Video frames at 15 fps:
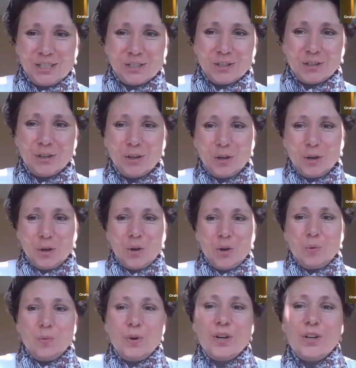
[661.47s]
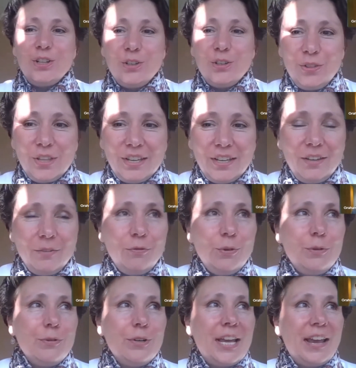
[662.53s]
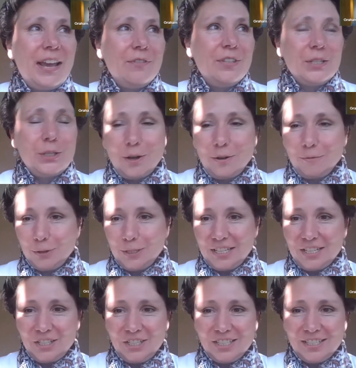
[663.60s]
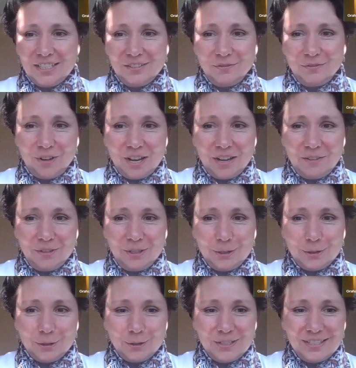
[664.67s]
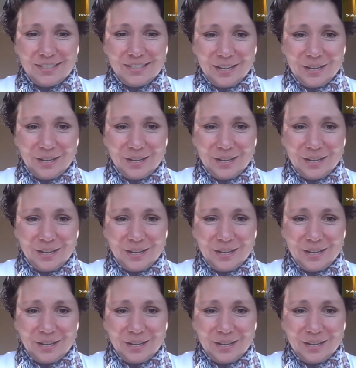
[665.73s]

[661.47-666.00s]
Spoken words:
here, where do you think if we were to have this conversation in 5 years,